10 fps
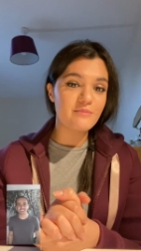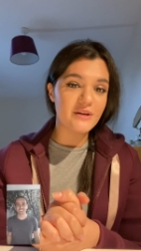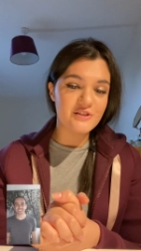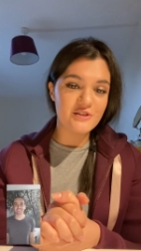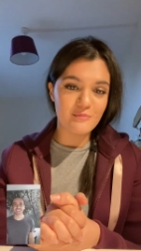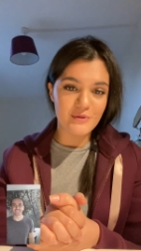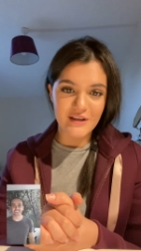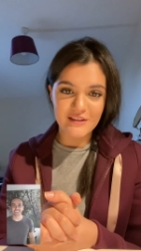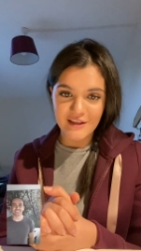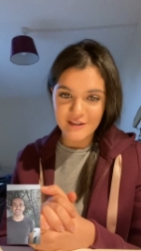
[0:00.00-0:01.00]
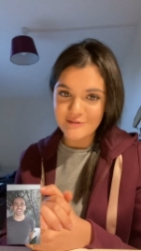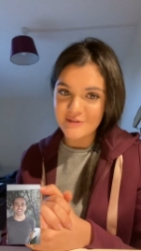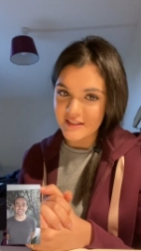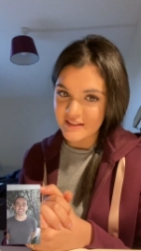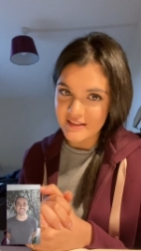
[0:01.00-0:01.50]
picture, but I'd like to
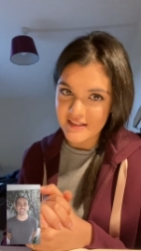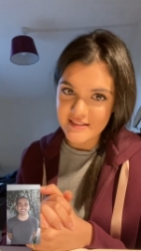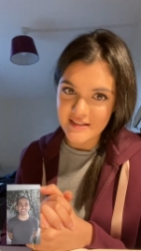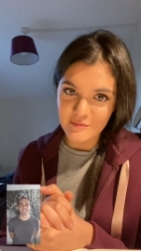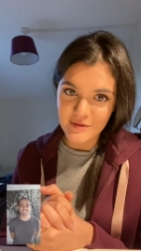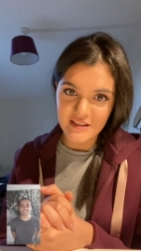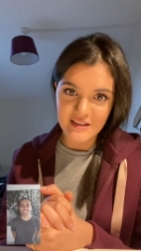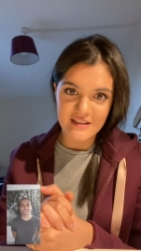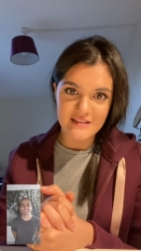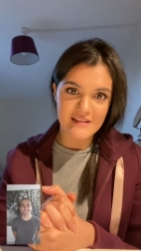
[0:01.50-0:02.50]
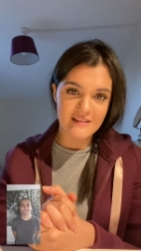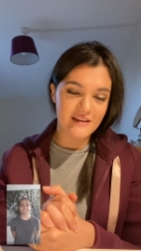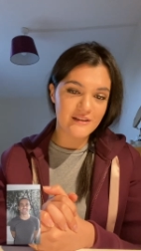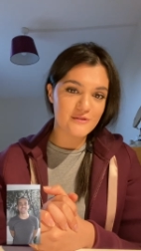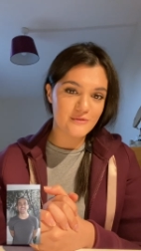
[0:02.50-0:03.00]
think that that's going to be the case. I'd
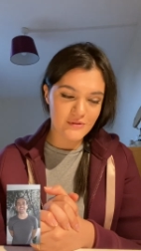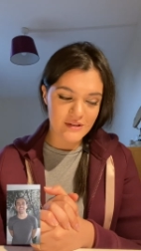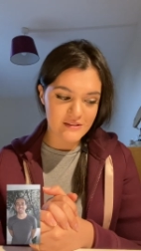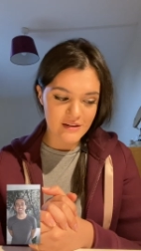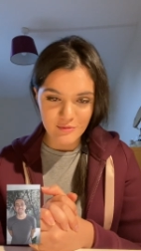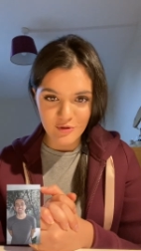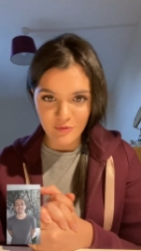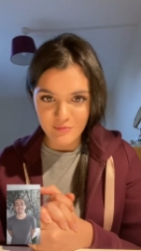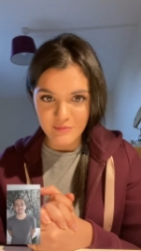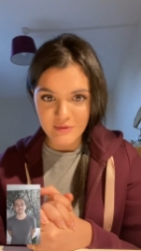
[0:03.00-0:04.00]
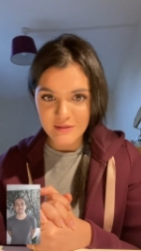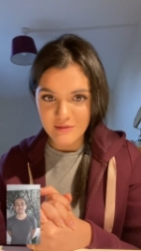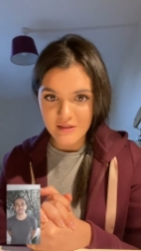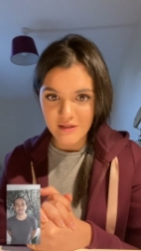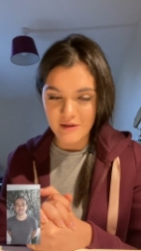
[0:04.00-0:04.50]
like to think that I'm an
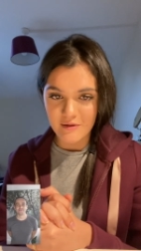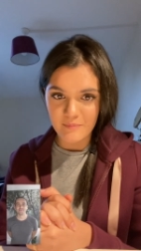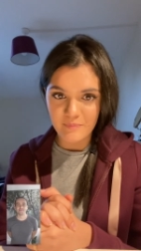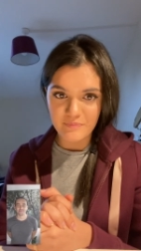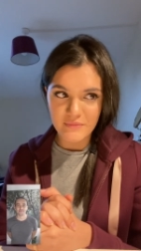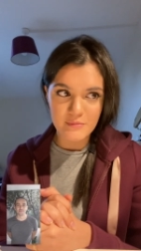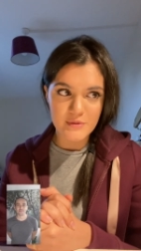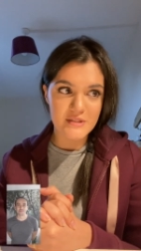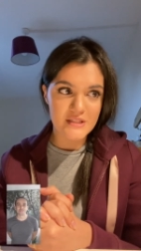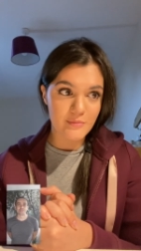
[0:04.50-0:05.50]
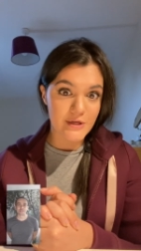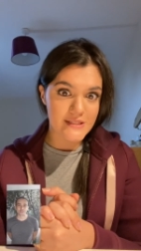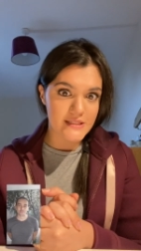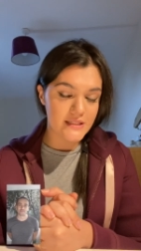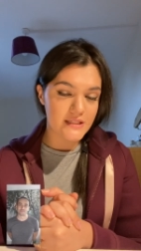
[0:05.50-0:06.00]
optimistic
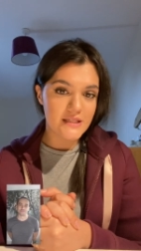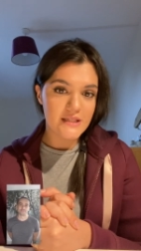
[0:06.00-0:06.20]
person.